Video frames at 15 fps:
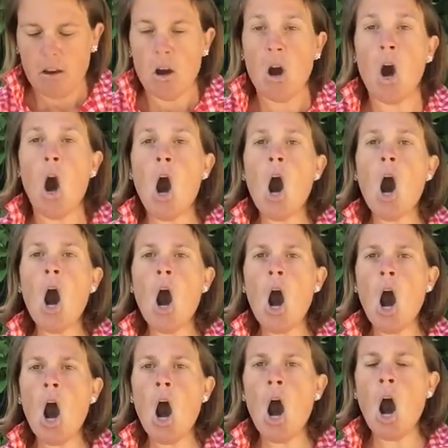
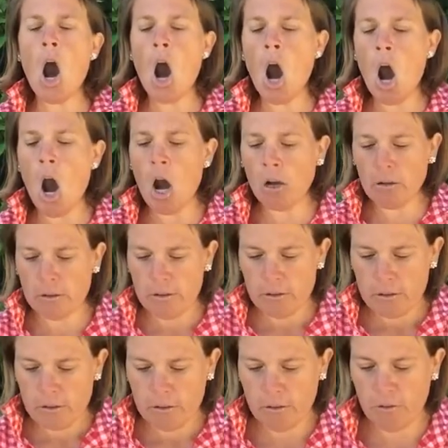Honk,
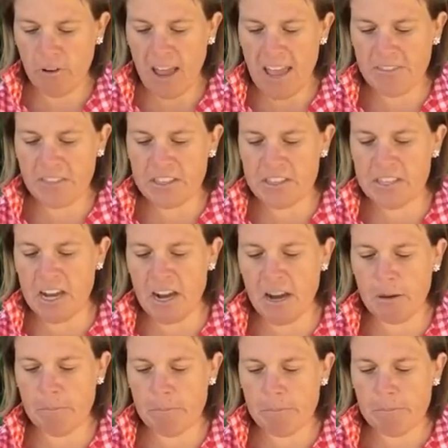cried the dump,